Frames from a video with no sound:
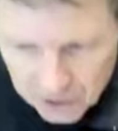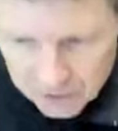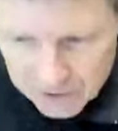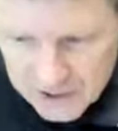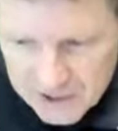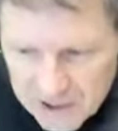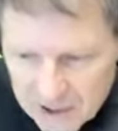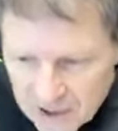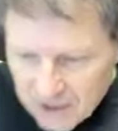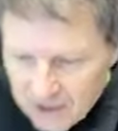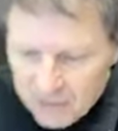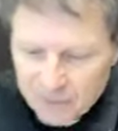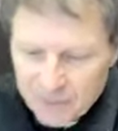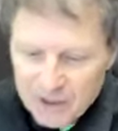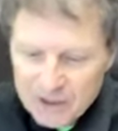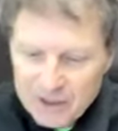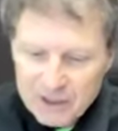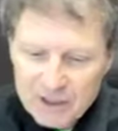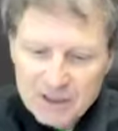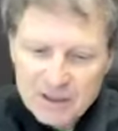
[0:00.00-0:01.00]
coasts
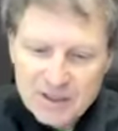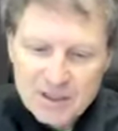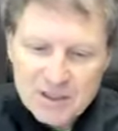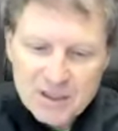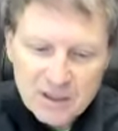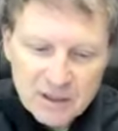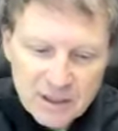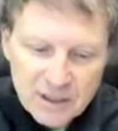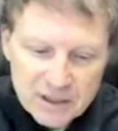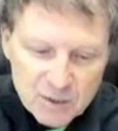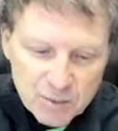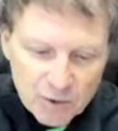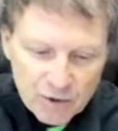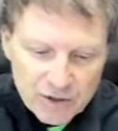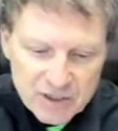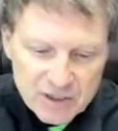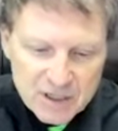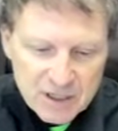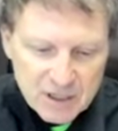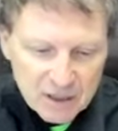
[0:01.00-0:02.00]
because that's where
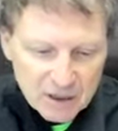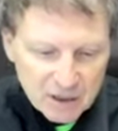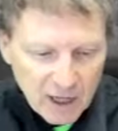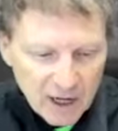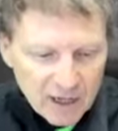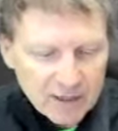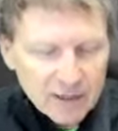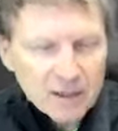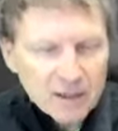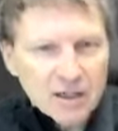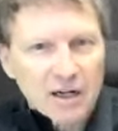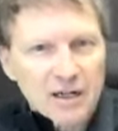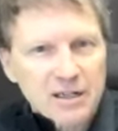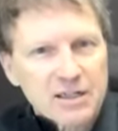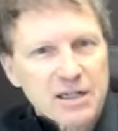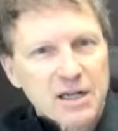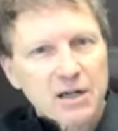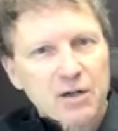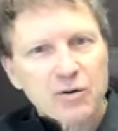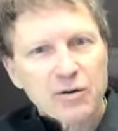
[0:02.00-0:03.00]
you see a lot of the
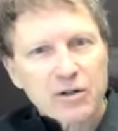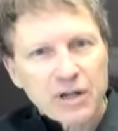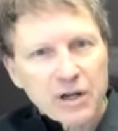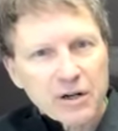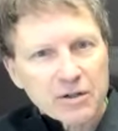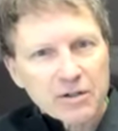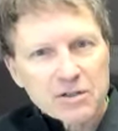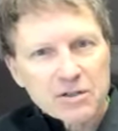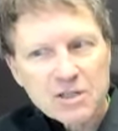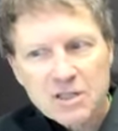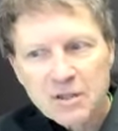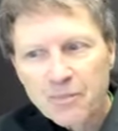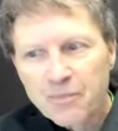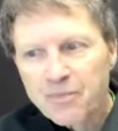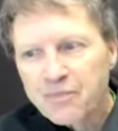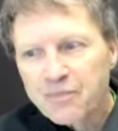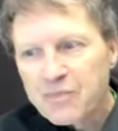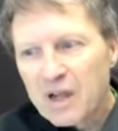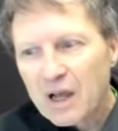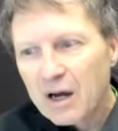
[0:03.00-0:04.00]
content creators,
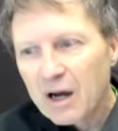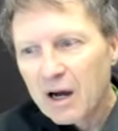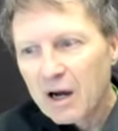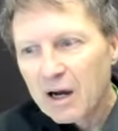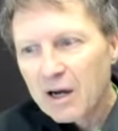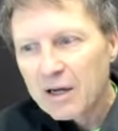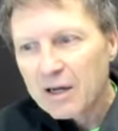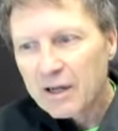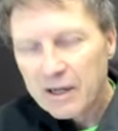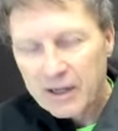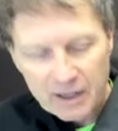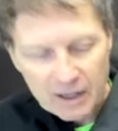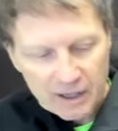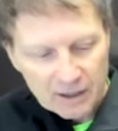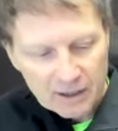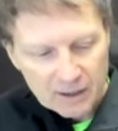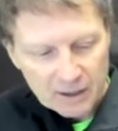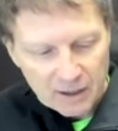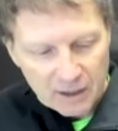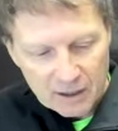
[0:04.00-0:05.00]

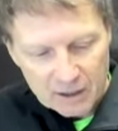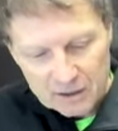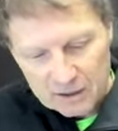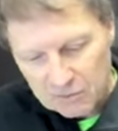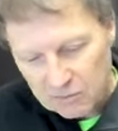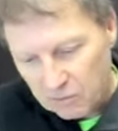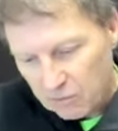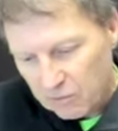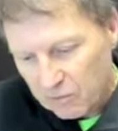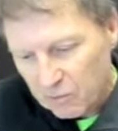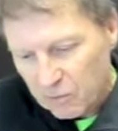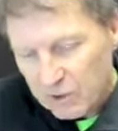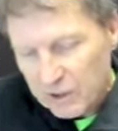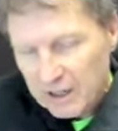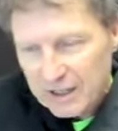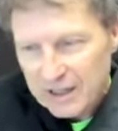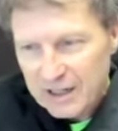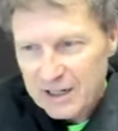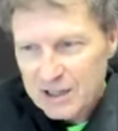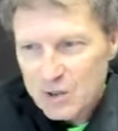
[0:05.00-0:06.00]
and
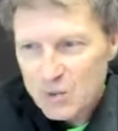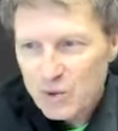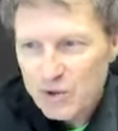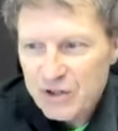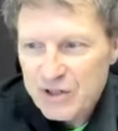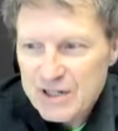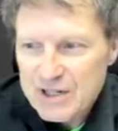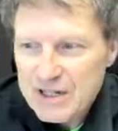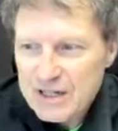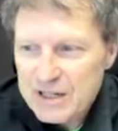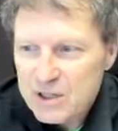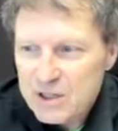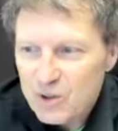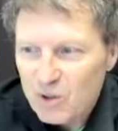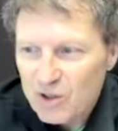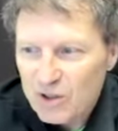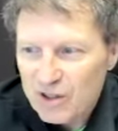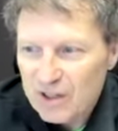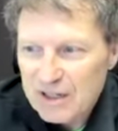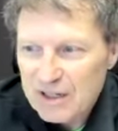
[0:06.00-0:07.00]
really that's where you see
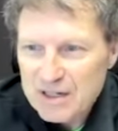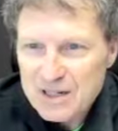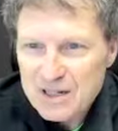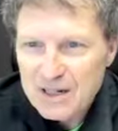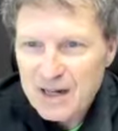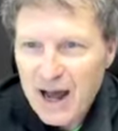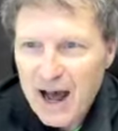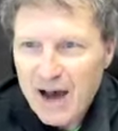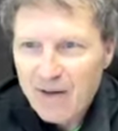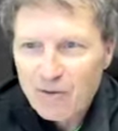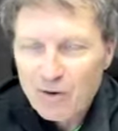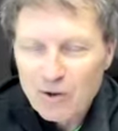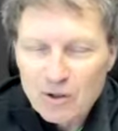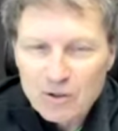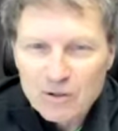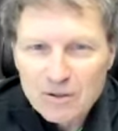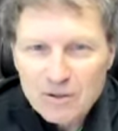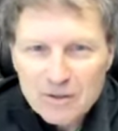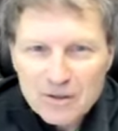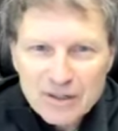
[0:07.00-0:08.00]
sort of these
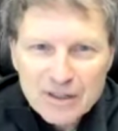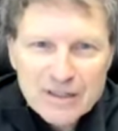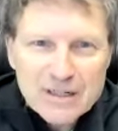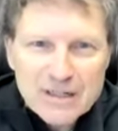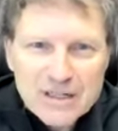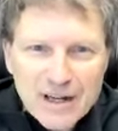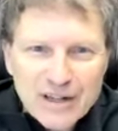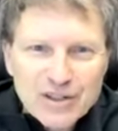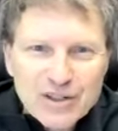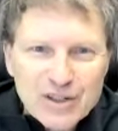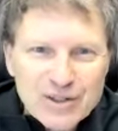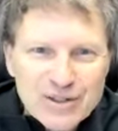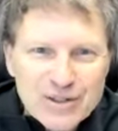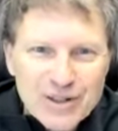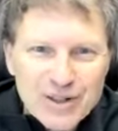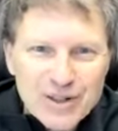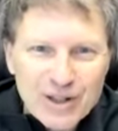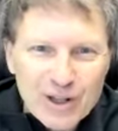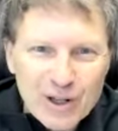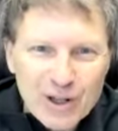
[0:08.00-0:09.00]
novel extensions
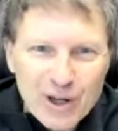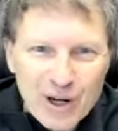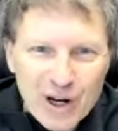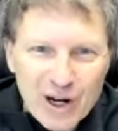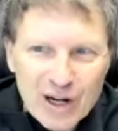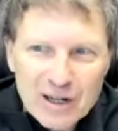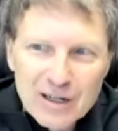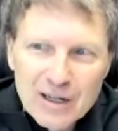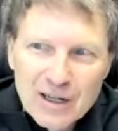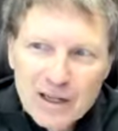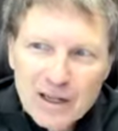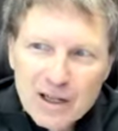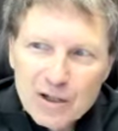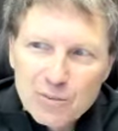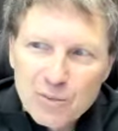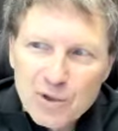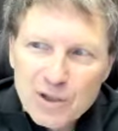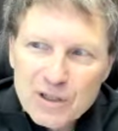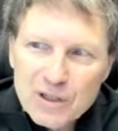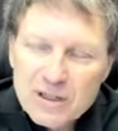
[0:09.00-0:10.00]
of the law.
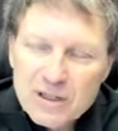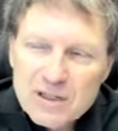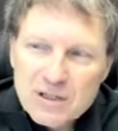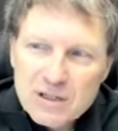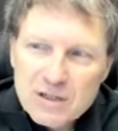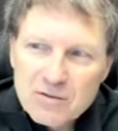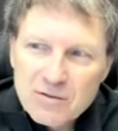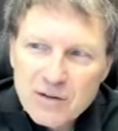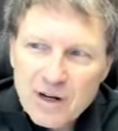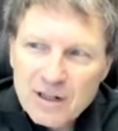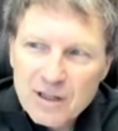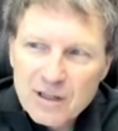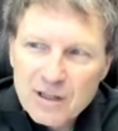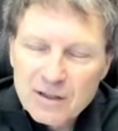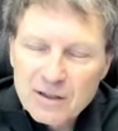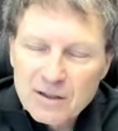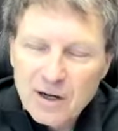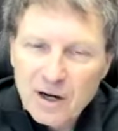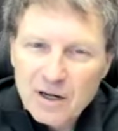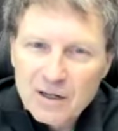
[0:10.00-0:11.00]
But this was right
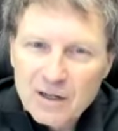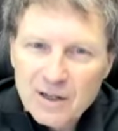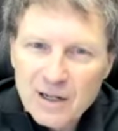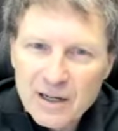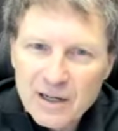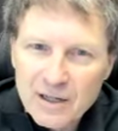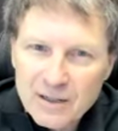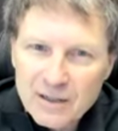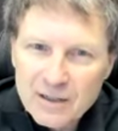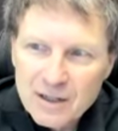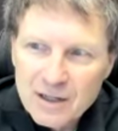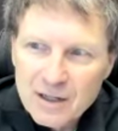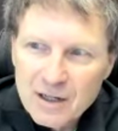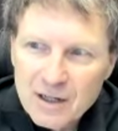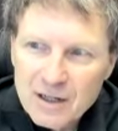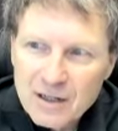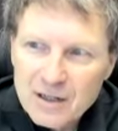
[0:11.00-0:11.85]
there in the heartland.